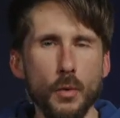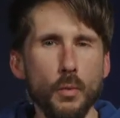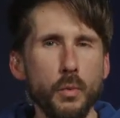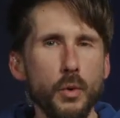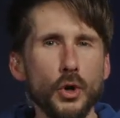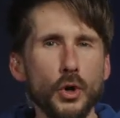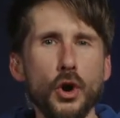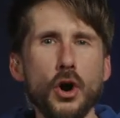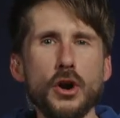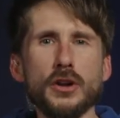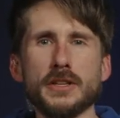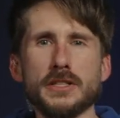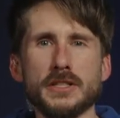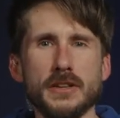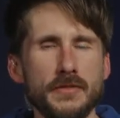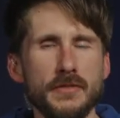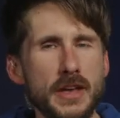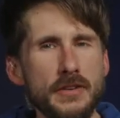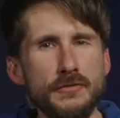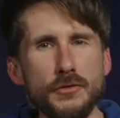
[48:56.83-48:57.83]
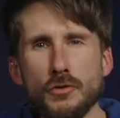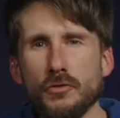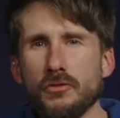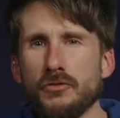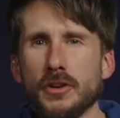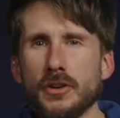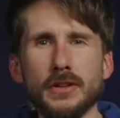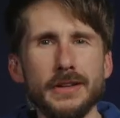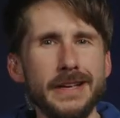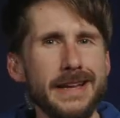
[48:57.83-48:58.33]
regardless of if you
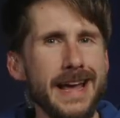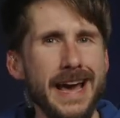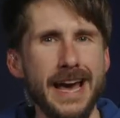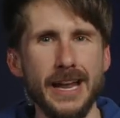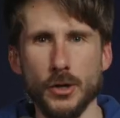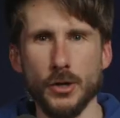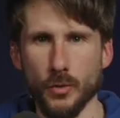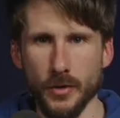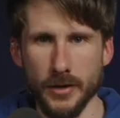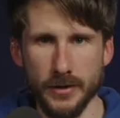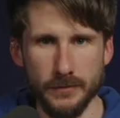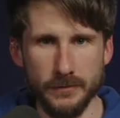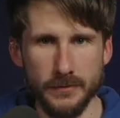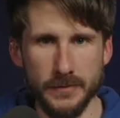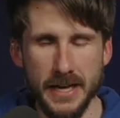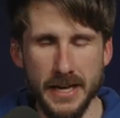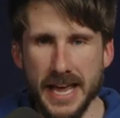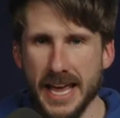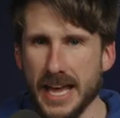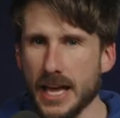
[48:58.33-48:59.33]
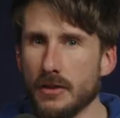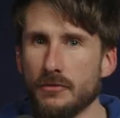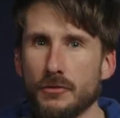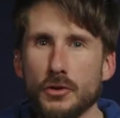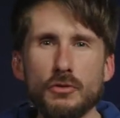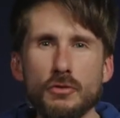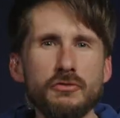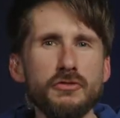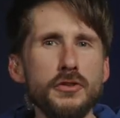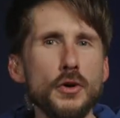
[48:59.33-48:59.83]
feel inadequate, if
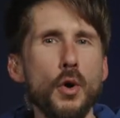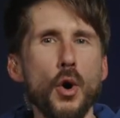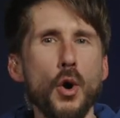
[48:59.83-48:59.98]
you feel